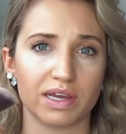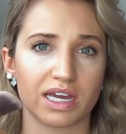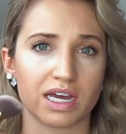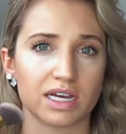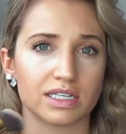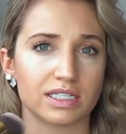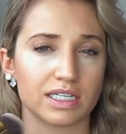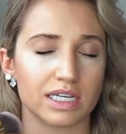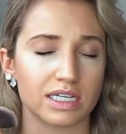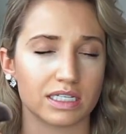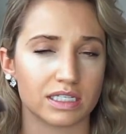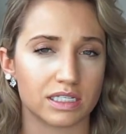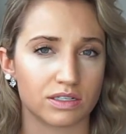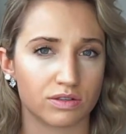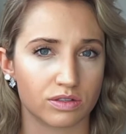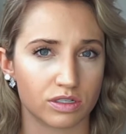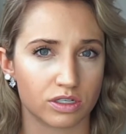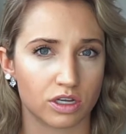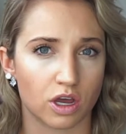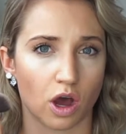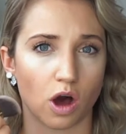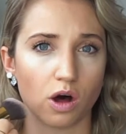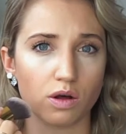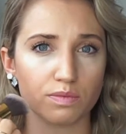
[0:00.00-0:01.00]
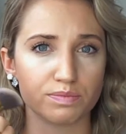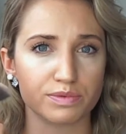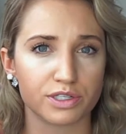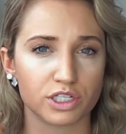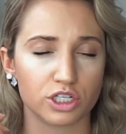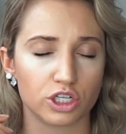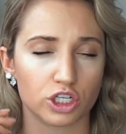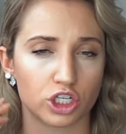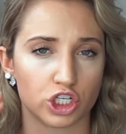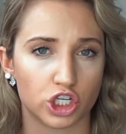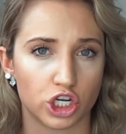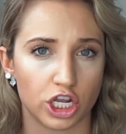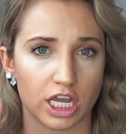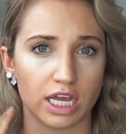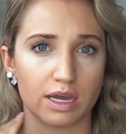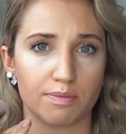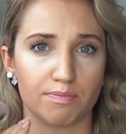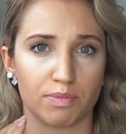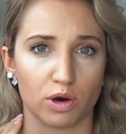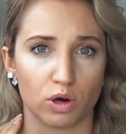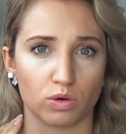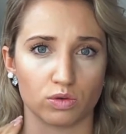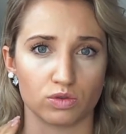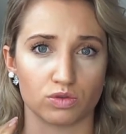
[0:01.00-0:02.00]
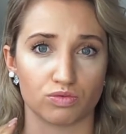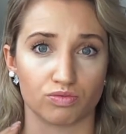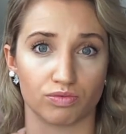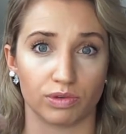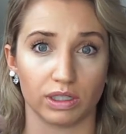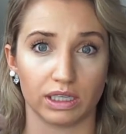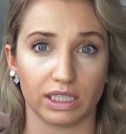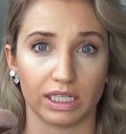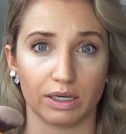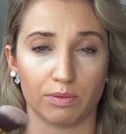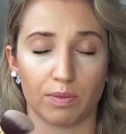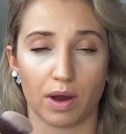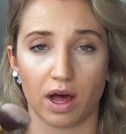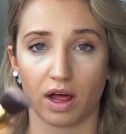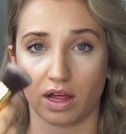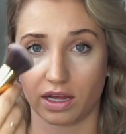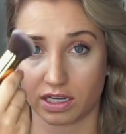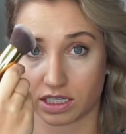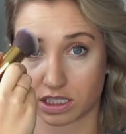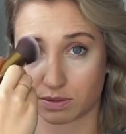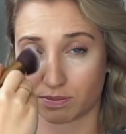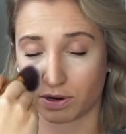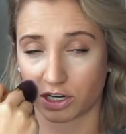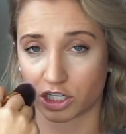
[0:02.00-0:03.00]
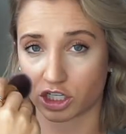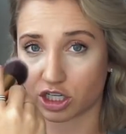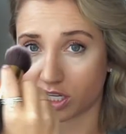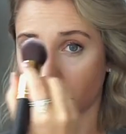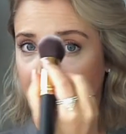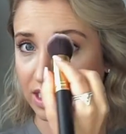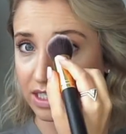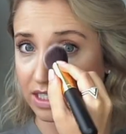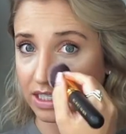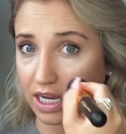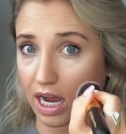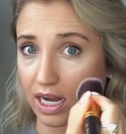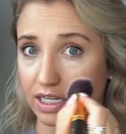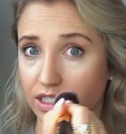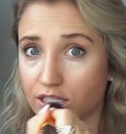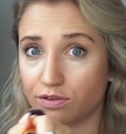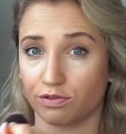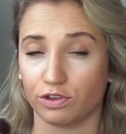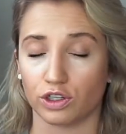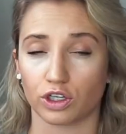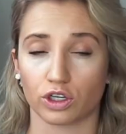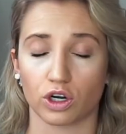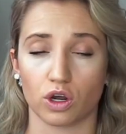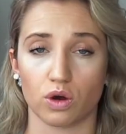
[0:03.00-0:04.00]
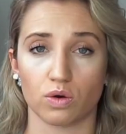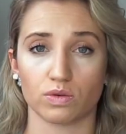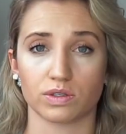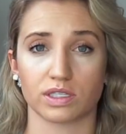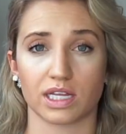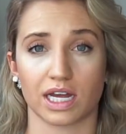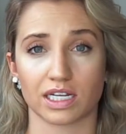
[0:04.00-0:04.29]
because it sculpts your cheekbones really well, especially the sides of your nose.